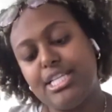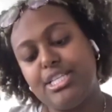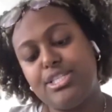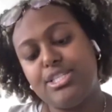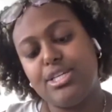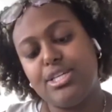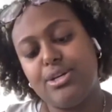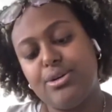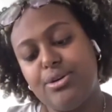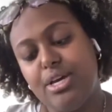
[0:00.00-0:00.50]
And
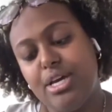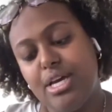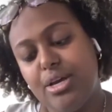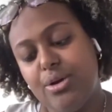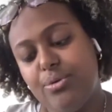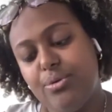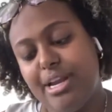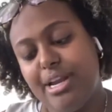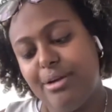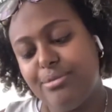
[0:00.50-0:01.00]
so
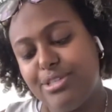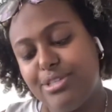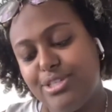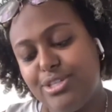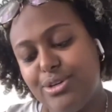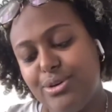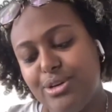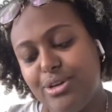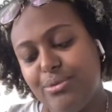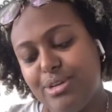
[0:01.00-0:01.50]
what I was
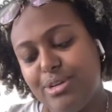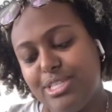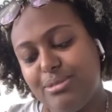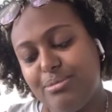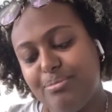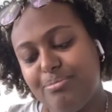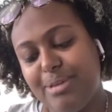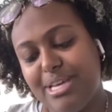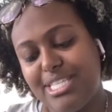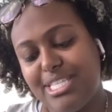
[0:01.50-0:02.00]
doing was
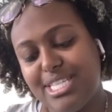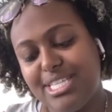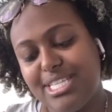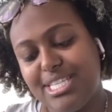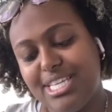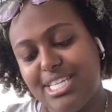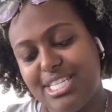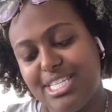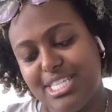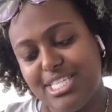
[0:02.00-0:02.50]

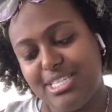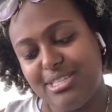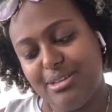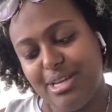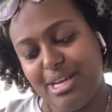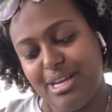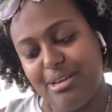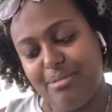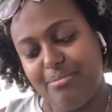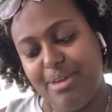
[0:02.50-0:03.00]
basically just
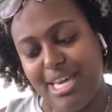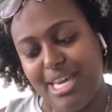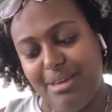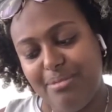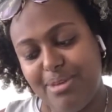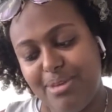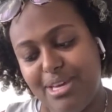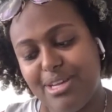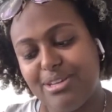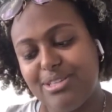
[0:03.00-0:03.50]

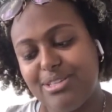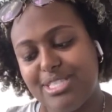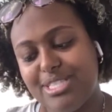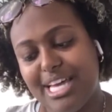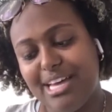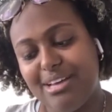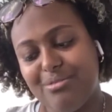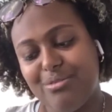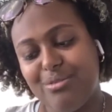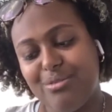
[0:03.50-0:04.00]
making meals
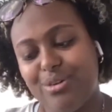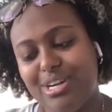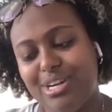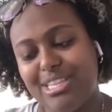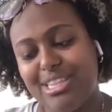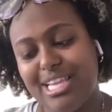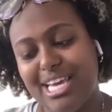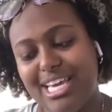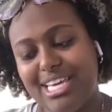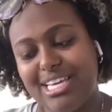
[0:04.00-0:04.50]
that
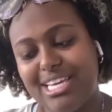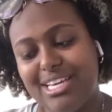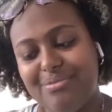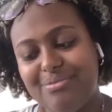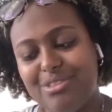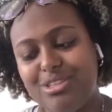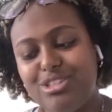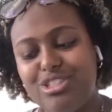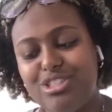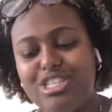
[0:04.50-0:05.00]
weren't like,
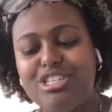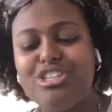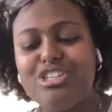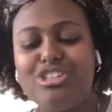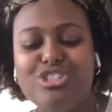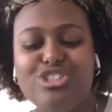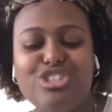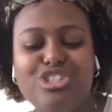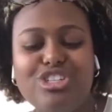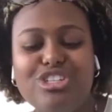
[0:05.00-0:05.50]

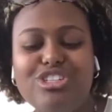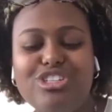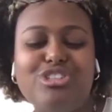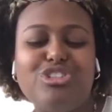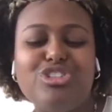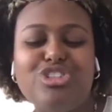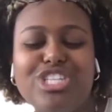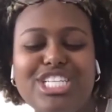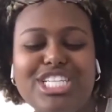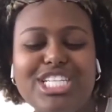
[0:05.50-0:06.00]
they're
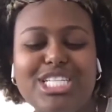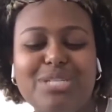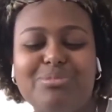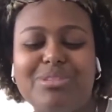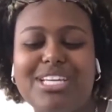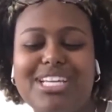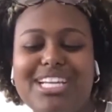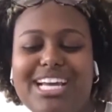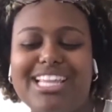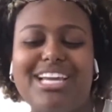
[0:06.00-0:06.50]
nutritious,
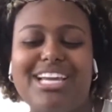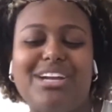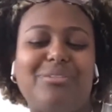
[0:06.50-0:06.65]
but they're not